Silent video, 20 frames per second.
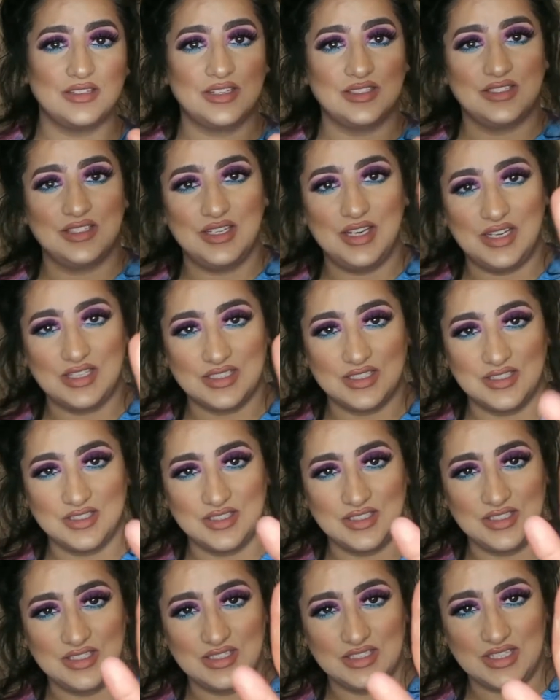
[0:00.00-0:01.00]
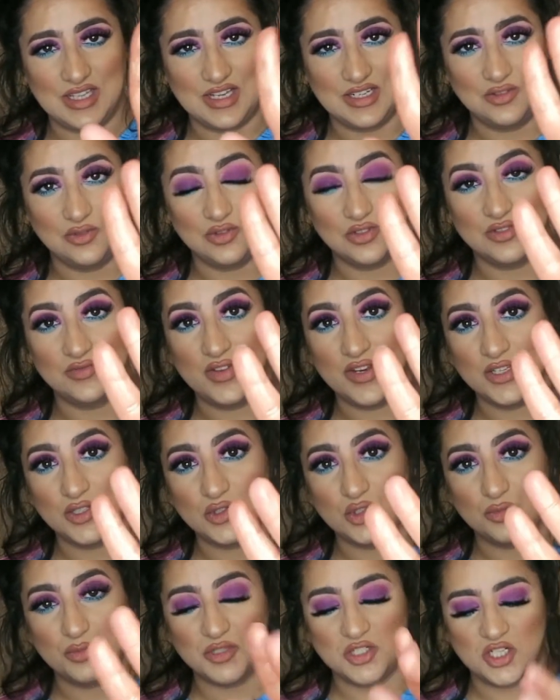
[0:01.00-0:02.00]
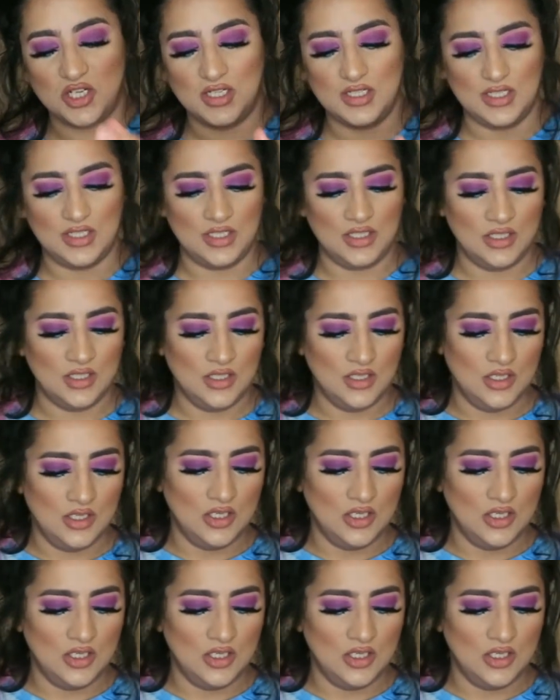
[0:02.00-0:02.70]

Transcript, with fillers: As you guys can see, this handle looks very super shiny.